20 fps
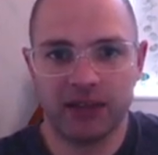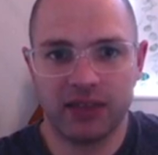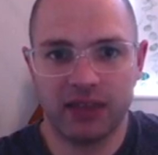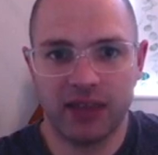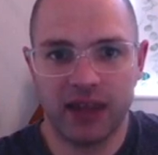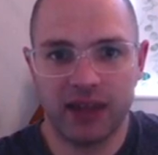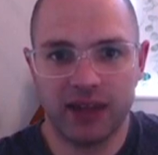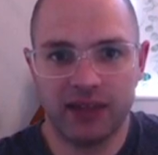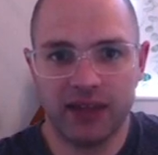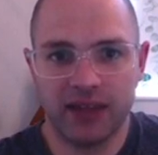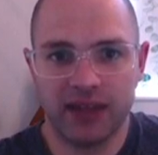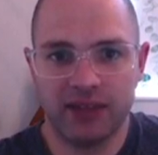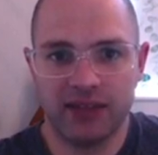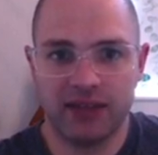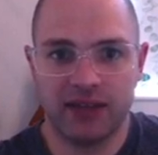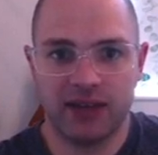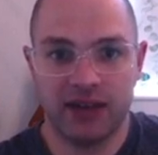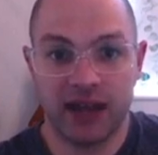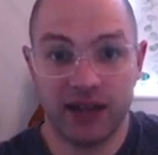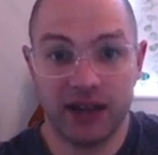their
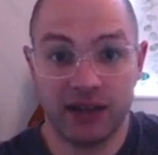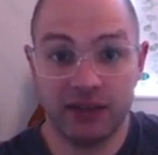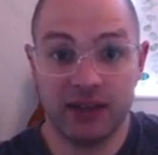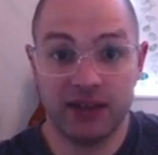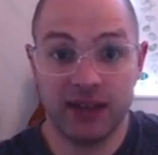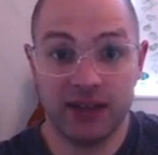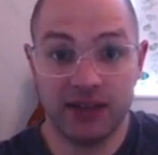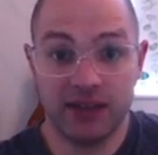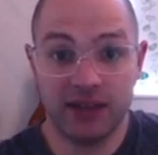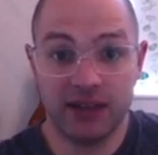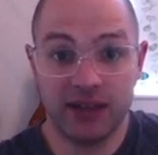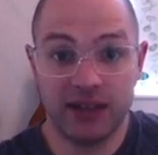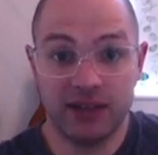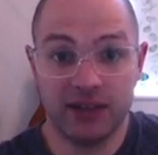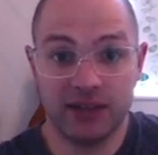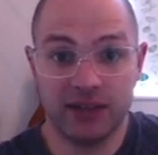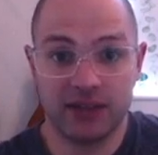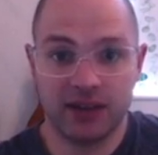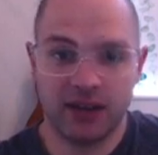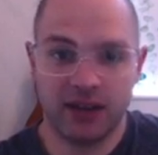
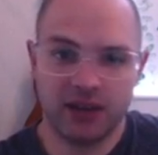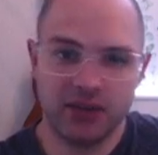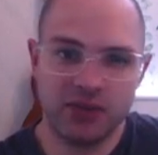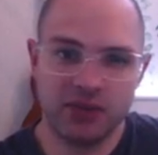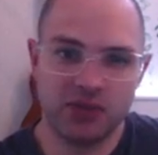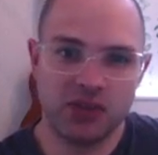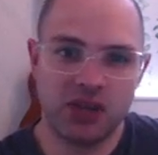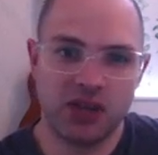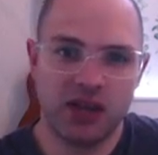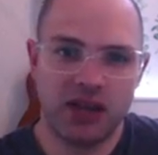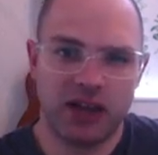designated times,